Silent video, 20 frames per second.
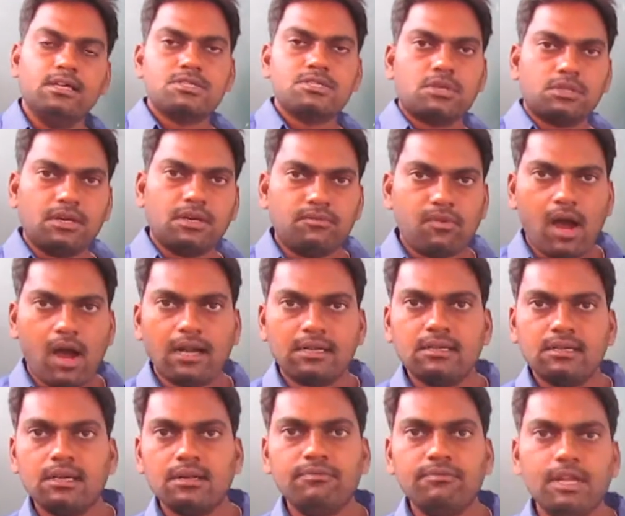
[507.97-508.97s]
So the
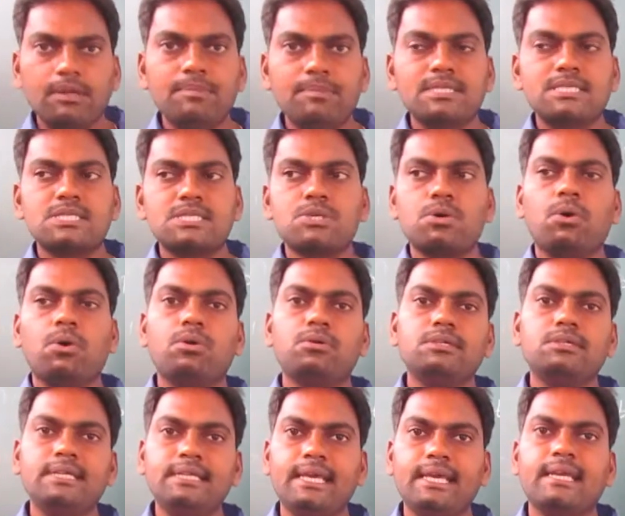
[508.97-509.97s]
water will be
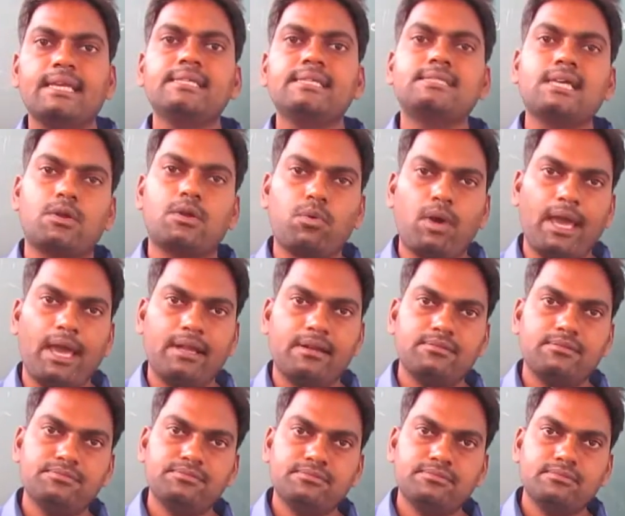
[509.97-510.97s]
stored in a
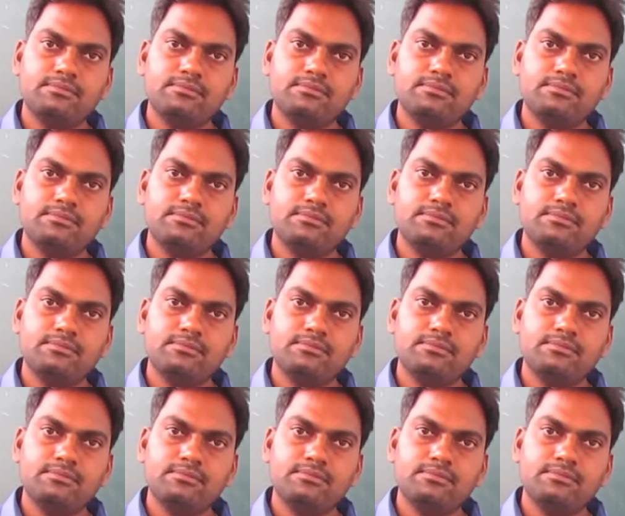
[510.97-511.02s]
reservoir.